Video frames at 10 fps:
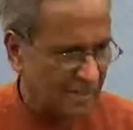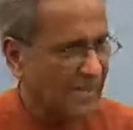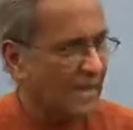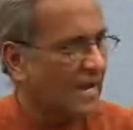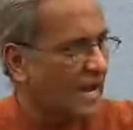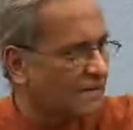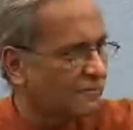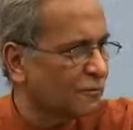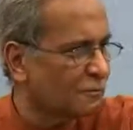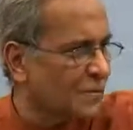that a
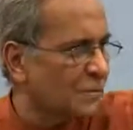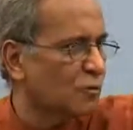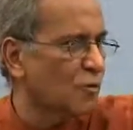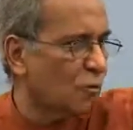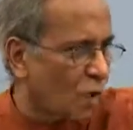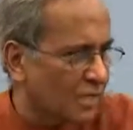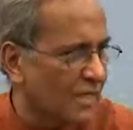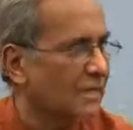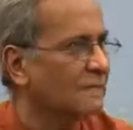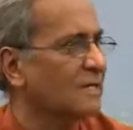handful of people could walk
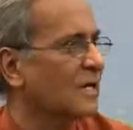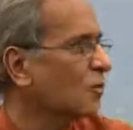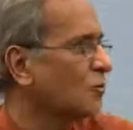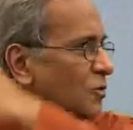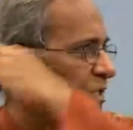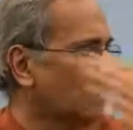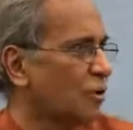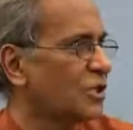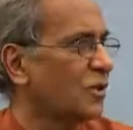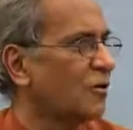in and almost
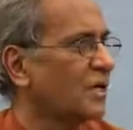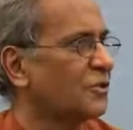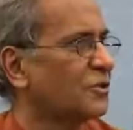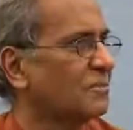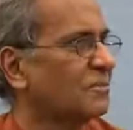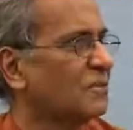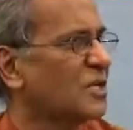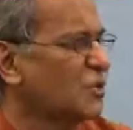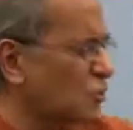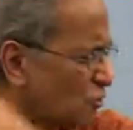demolish a whole nation,
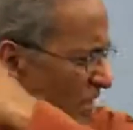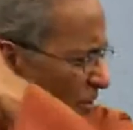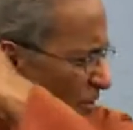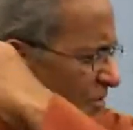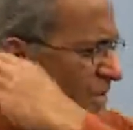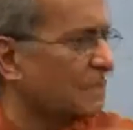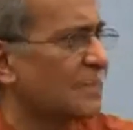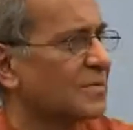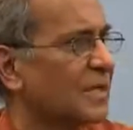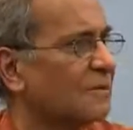destroy all the temples and